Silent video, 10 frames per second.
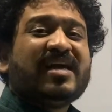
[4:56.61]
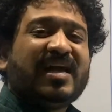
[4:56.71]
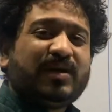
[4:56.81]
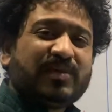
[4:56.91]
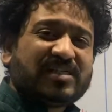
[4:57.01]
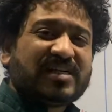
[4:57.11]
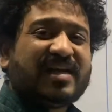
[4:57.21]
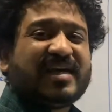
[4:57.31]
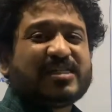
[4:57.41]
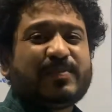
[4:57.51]
it will
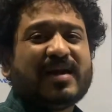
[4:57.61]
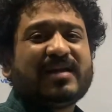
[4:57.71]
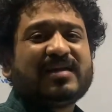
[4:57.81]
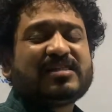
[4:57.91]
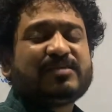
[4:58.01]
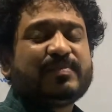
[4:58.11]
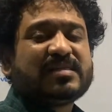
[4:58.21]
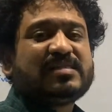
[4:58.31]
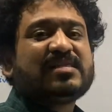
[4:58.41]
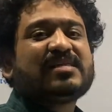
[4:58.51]
start expanding its
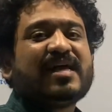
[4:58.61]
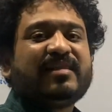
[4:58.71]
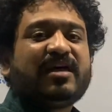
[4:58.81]
business and